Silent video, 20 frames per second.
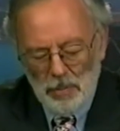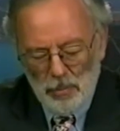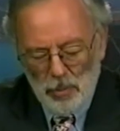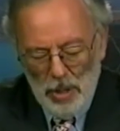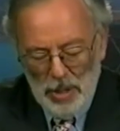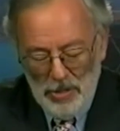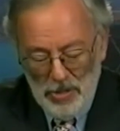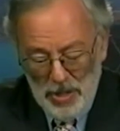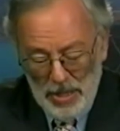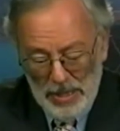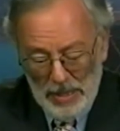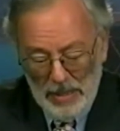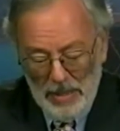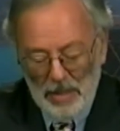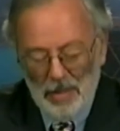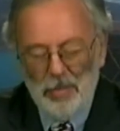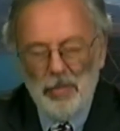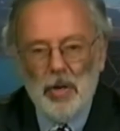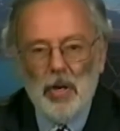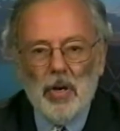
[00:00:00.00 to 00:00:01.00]
president
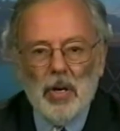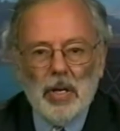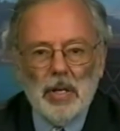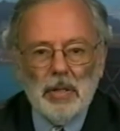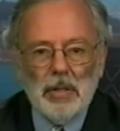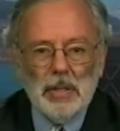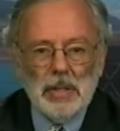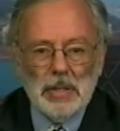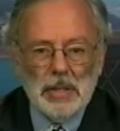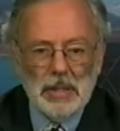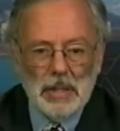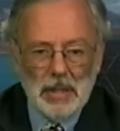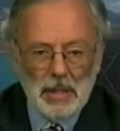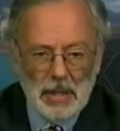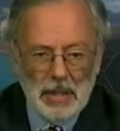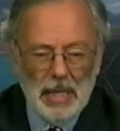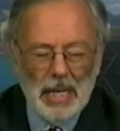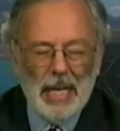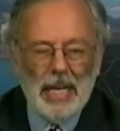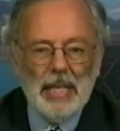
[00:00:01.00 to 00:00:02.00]
of our
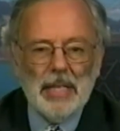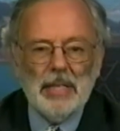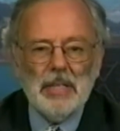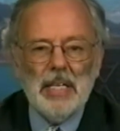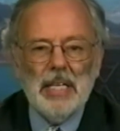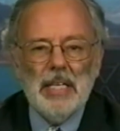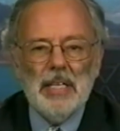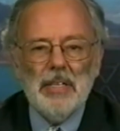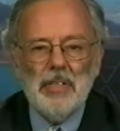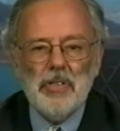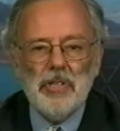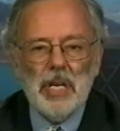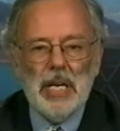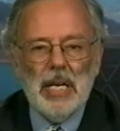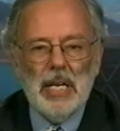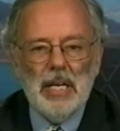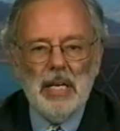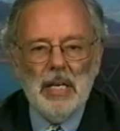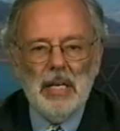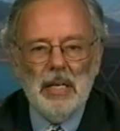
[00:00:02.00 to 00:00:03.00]
client is
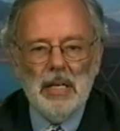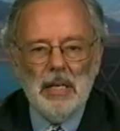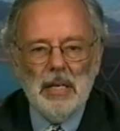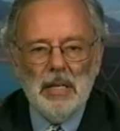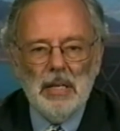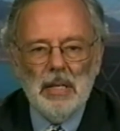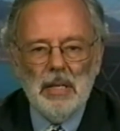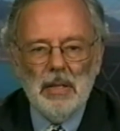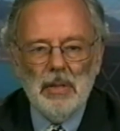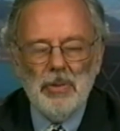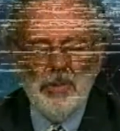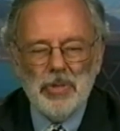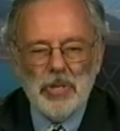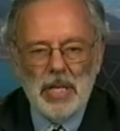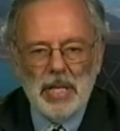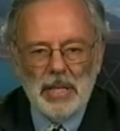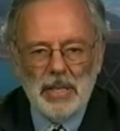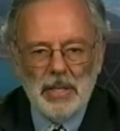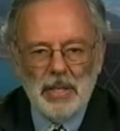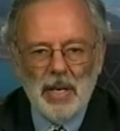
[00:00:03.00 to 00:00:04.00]
a
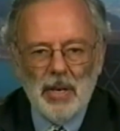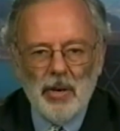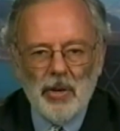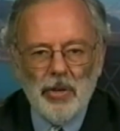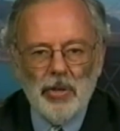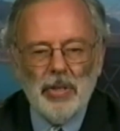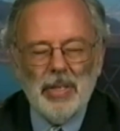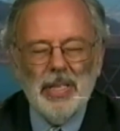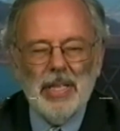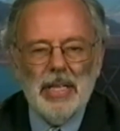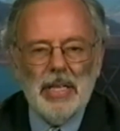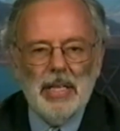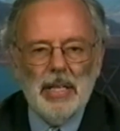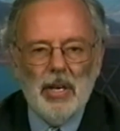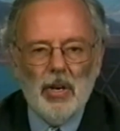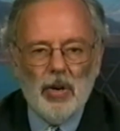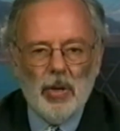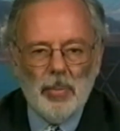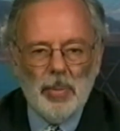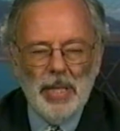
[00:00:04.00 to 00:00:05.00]
lieutenant colonel in the
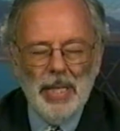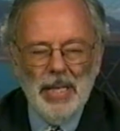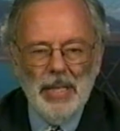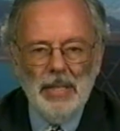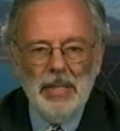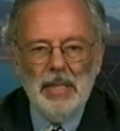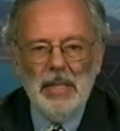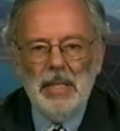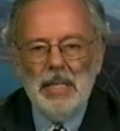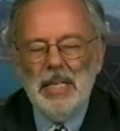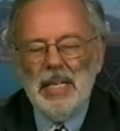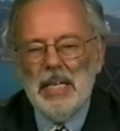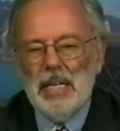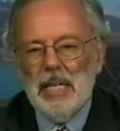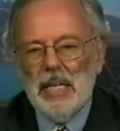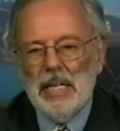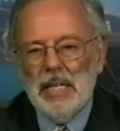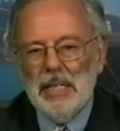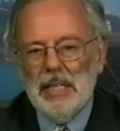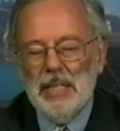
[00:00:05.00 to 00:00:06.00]
Army.
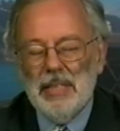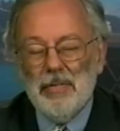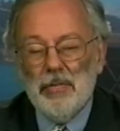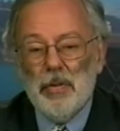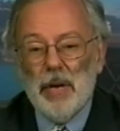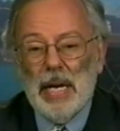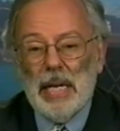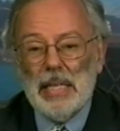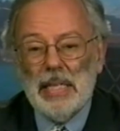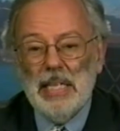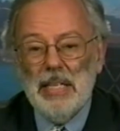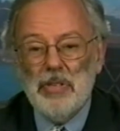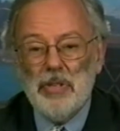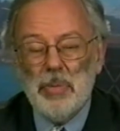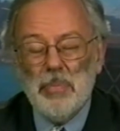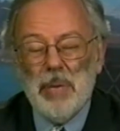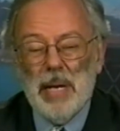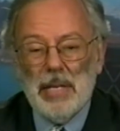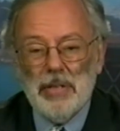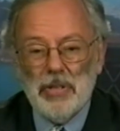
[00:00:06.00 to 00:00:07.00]
In fact, he's
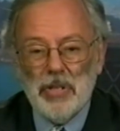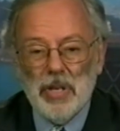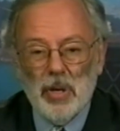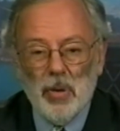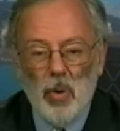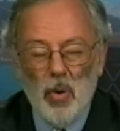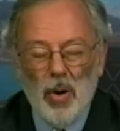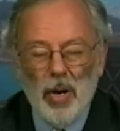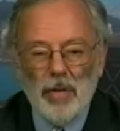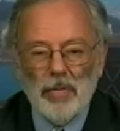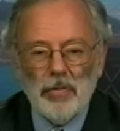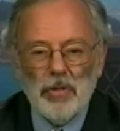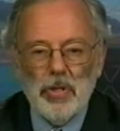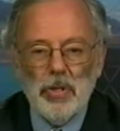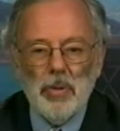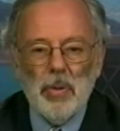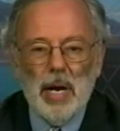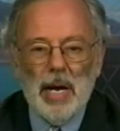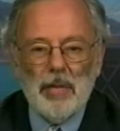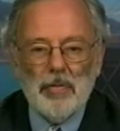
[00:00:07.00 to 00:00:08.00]
about to go off
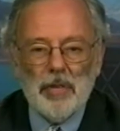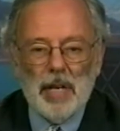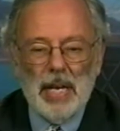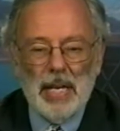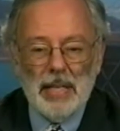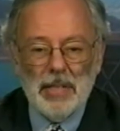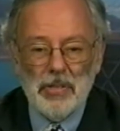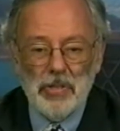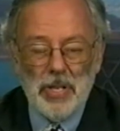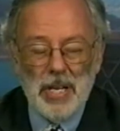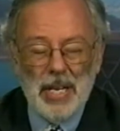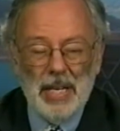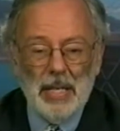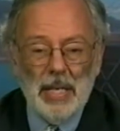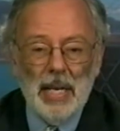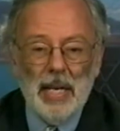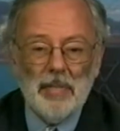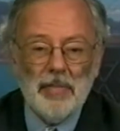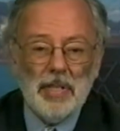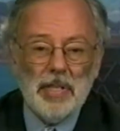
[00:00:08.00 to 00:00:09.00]
to Afghanistan,
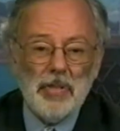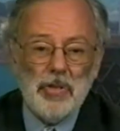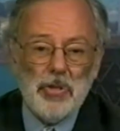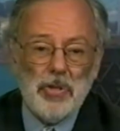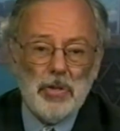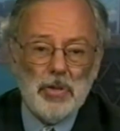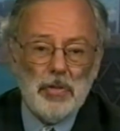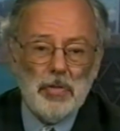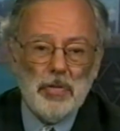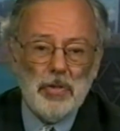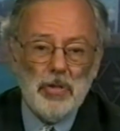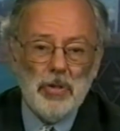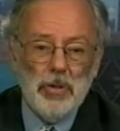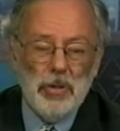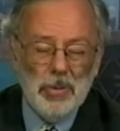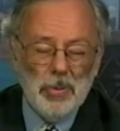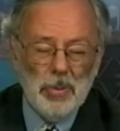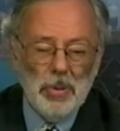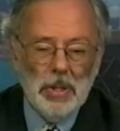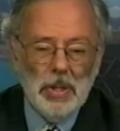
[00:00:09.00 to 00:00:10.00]
having served
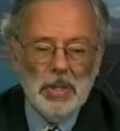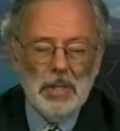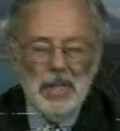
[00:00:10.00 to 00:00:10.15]
2